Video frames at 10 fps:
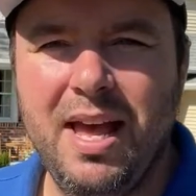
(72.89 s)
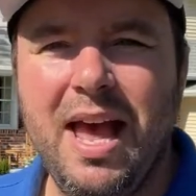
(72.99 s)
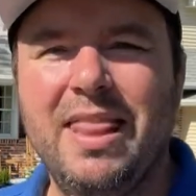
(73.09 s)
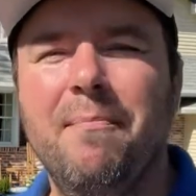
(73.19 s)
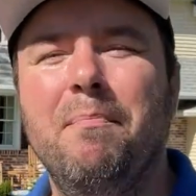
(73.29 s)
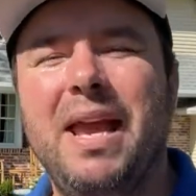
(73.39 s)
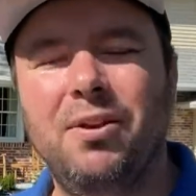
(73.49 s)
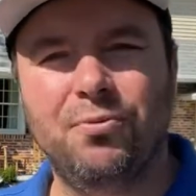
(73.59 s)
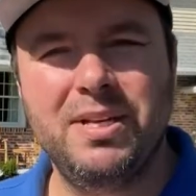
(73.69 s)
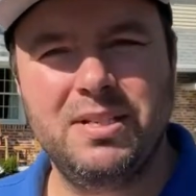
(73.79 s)
and the
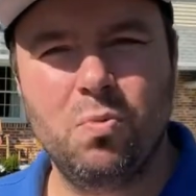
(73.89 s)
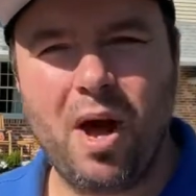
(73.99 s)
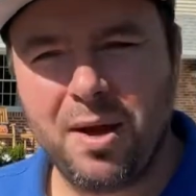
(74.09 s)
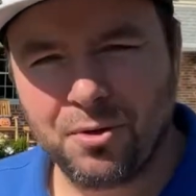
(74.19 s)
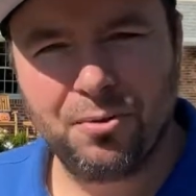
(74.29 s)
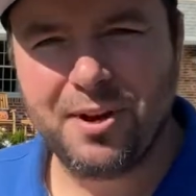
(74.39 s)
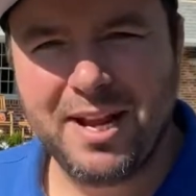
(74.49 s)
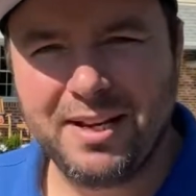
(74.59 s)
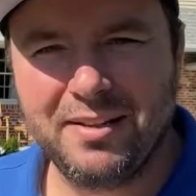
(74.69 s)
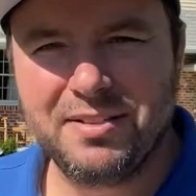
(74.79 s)
main reason why I'm
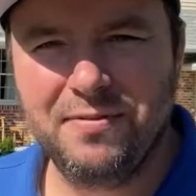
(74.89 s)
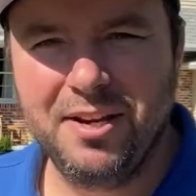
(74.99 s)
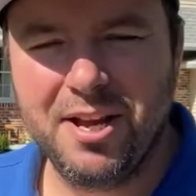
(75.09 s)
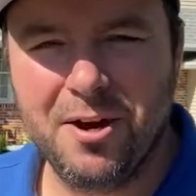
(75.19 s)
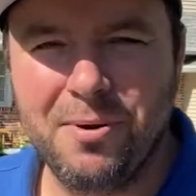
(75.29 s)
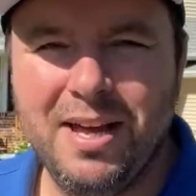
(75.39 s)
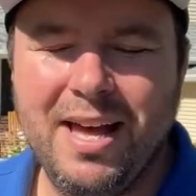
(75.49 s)
creating this video.